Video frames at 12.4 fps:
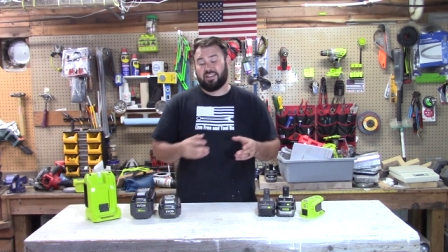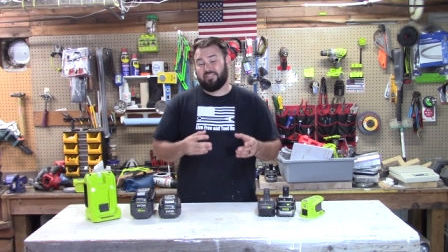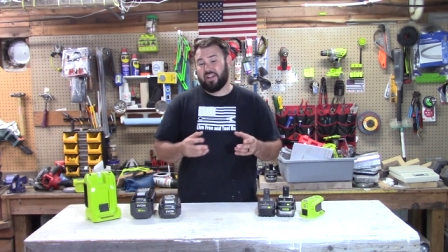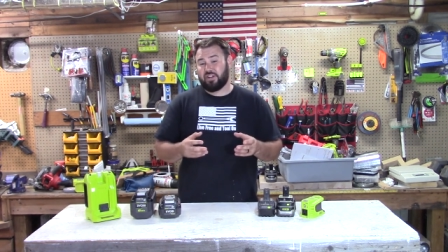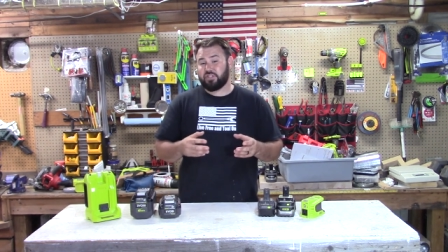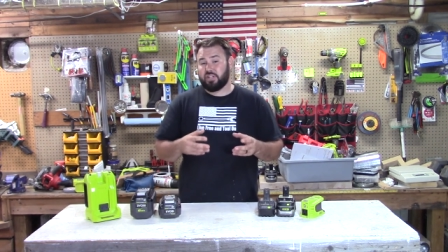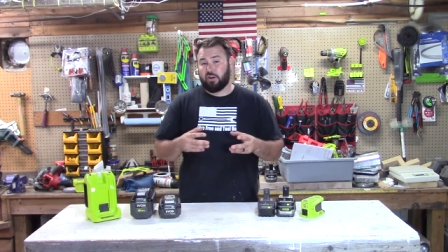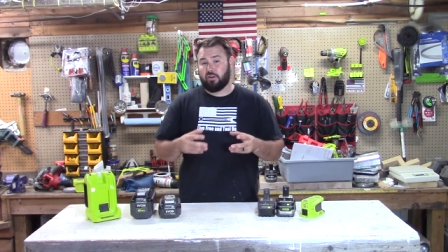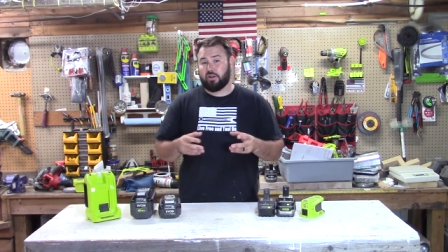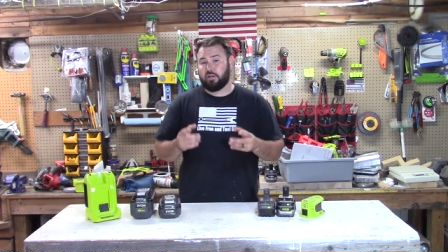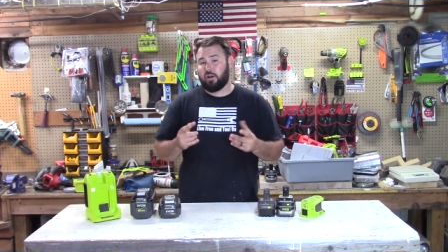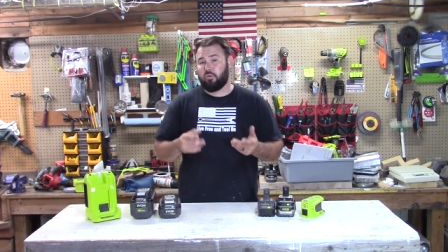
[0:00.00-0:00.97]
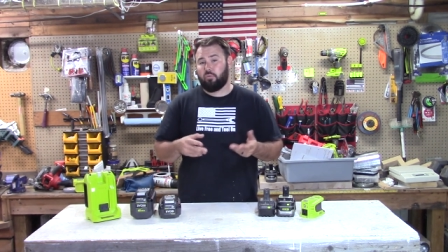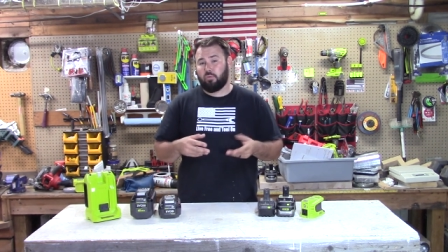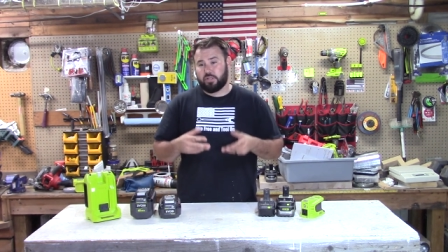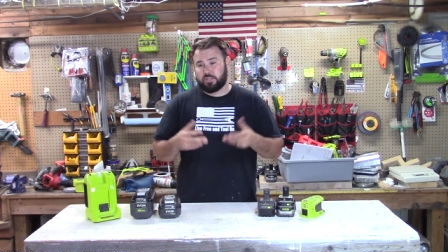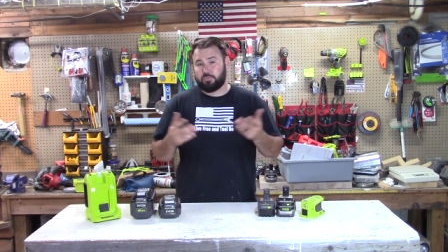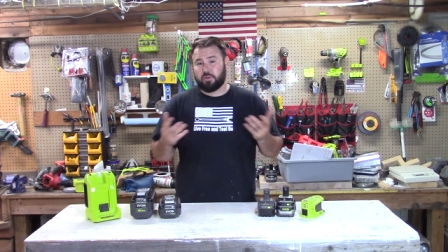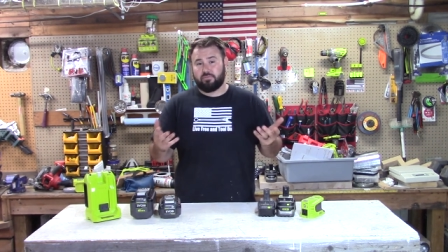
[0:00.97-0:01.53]
I've actually heard it not
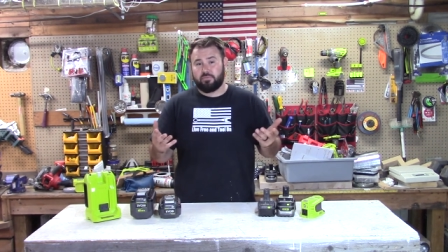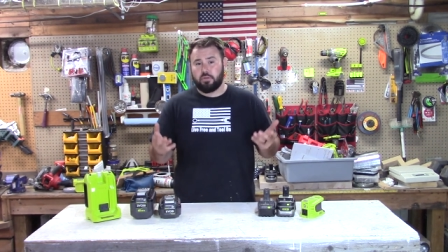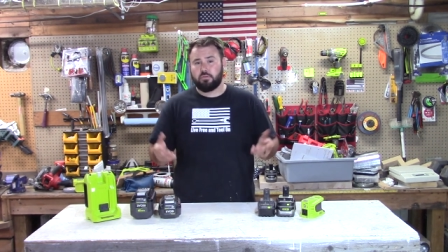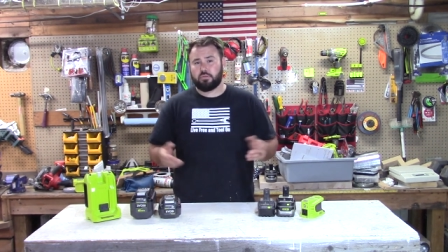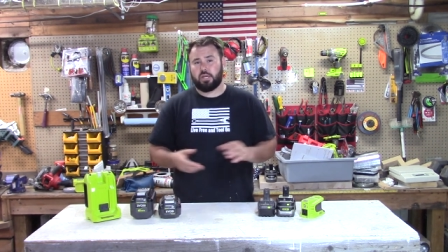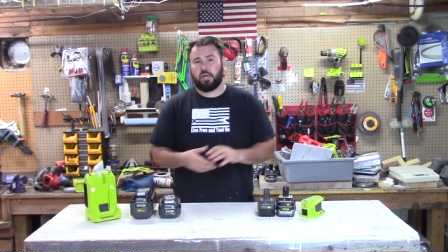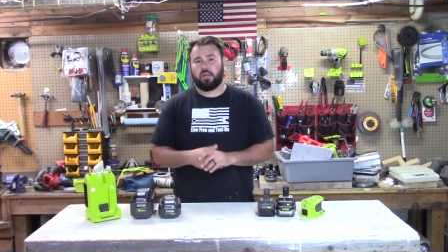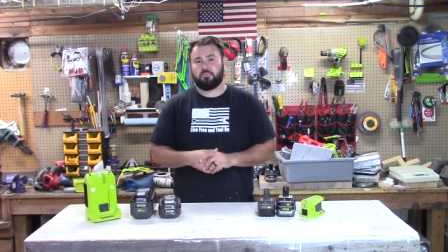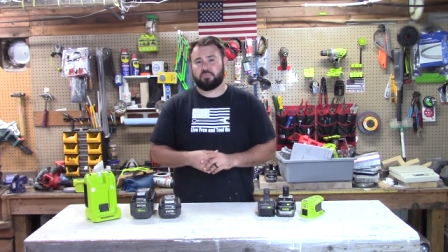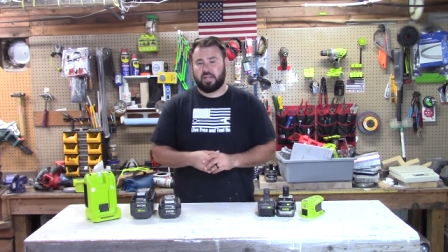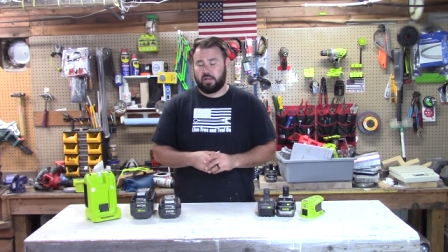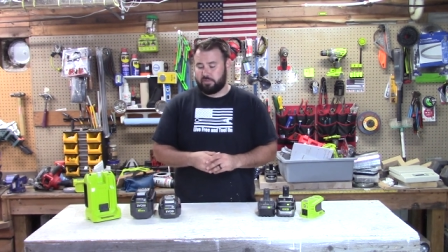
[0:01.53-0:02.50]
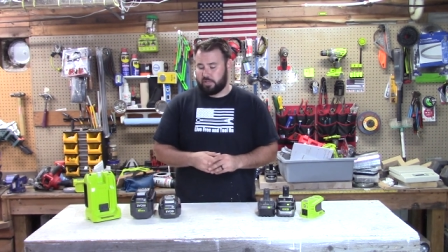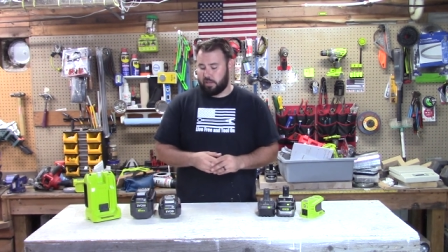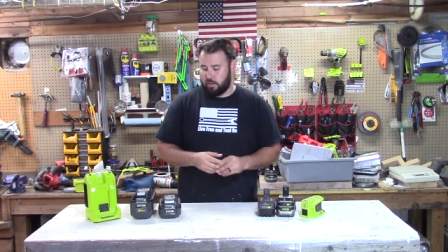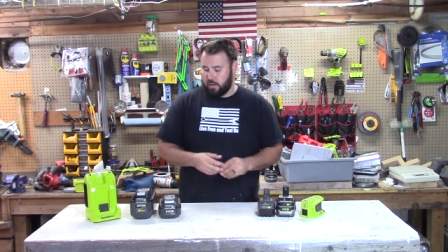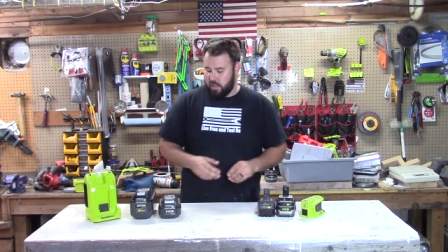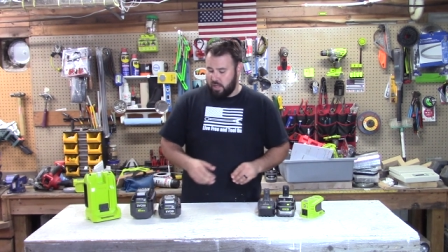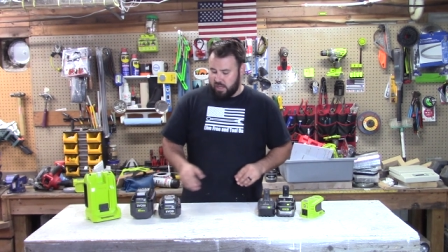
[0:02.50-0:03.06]
once but a few times out there,